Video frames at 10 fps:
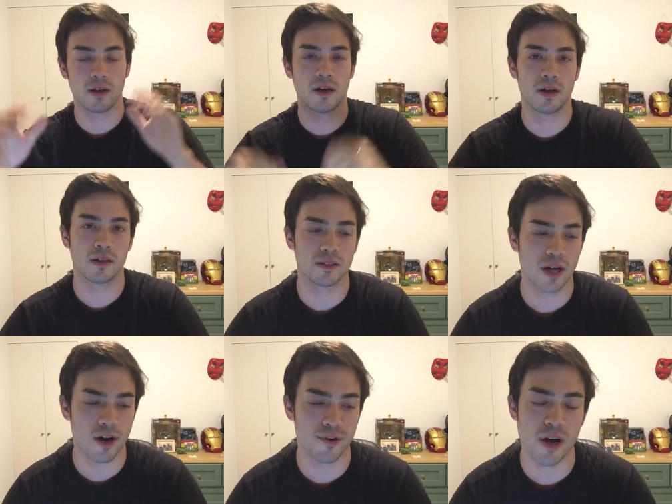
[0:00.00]
Uh,
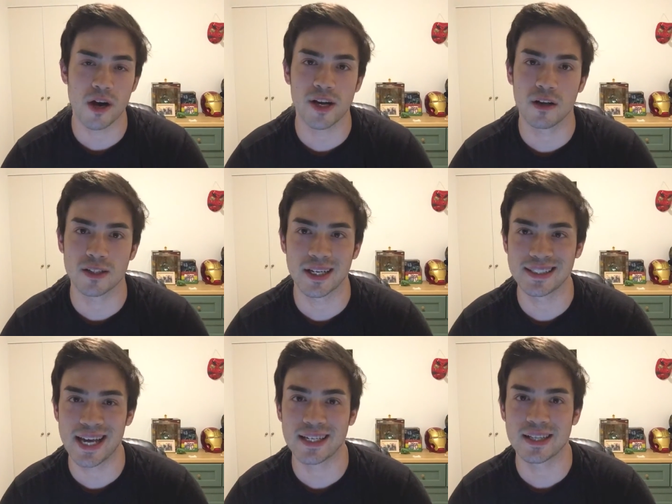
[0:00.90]
Dario Nardi calls it a
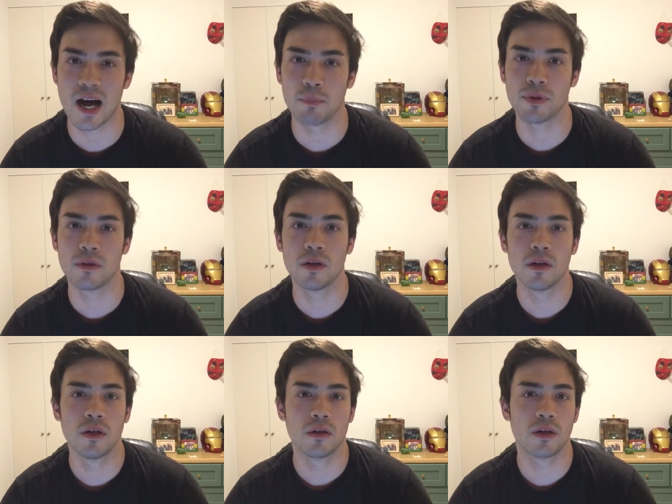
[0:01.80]
tennis hop,
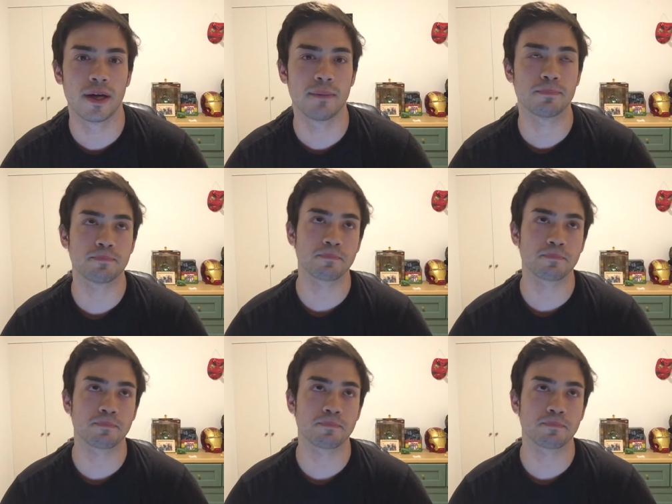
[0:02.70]
right?